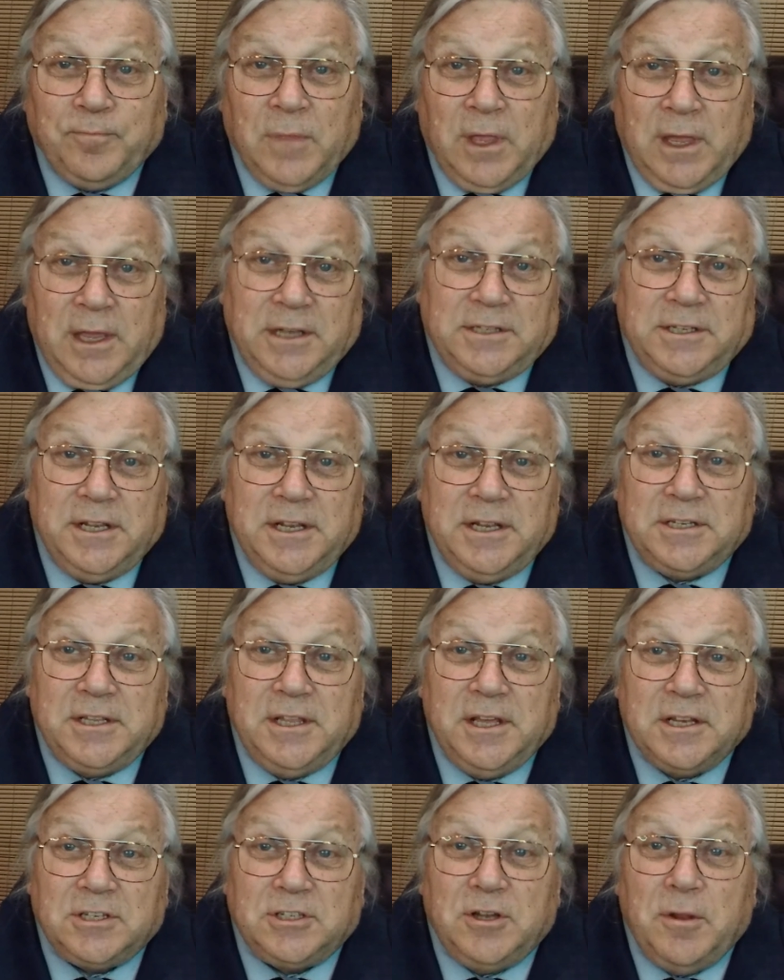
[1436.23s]
He sees
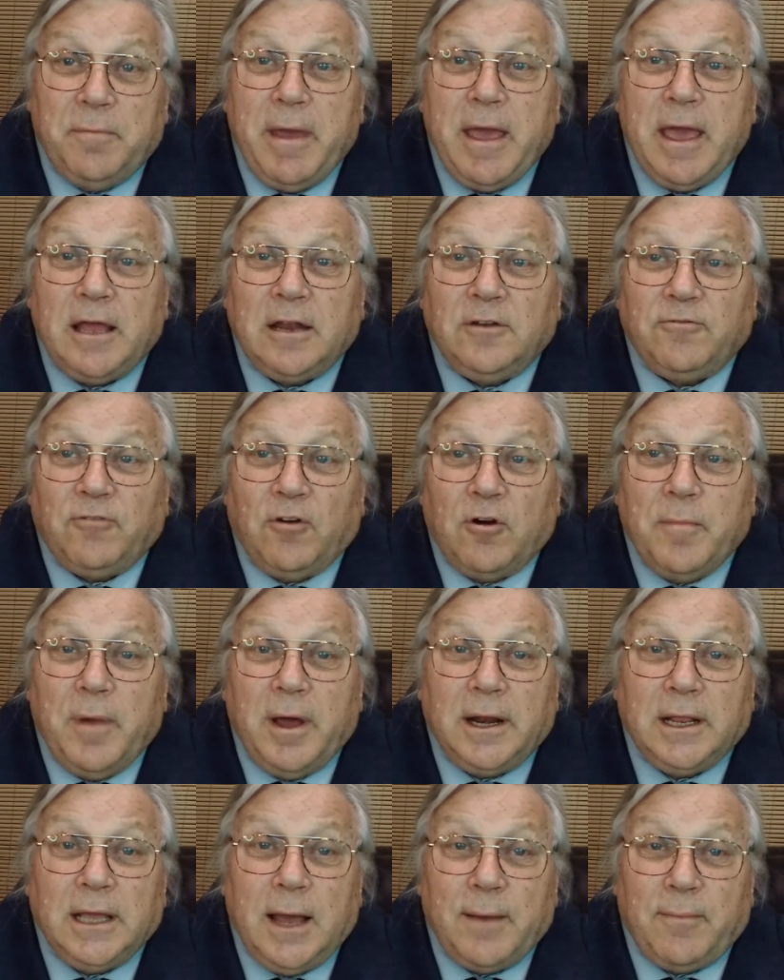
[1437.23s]
this demand for
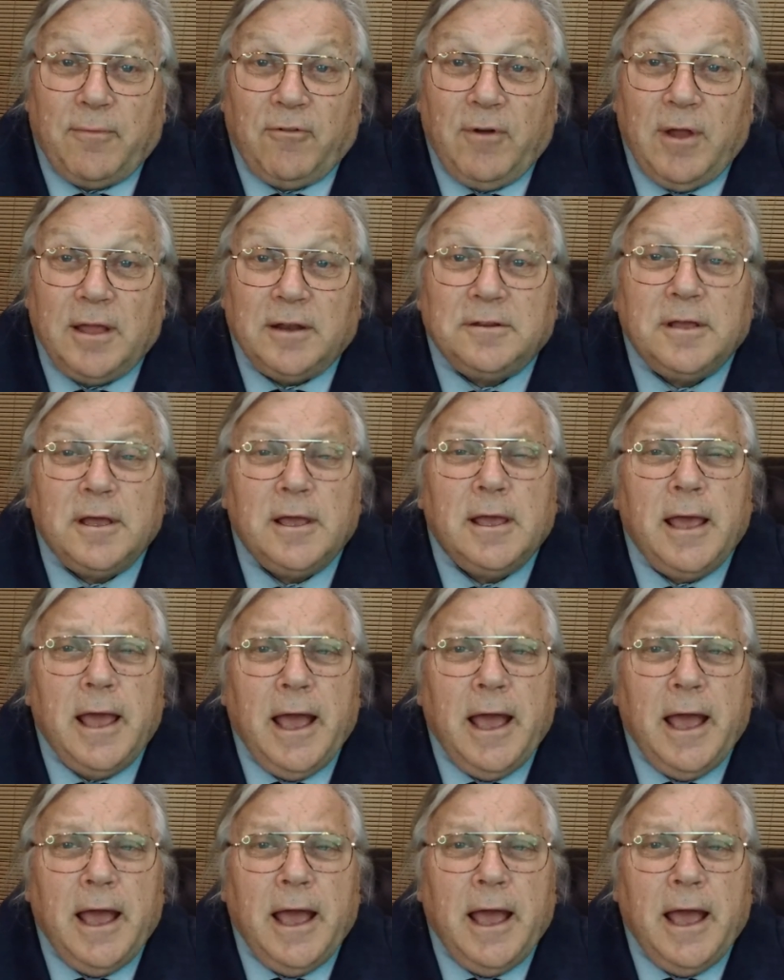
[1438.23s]
money up front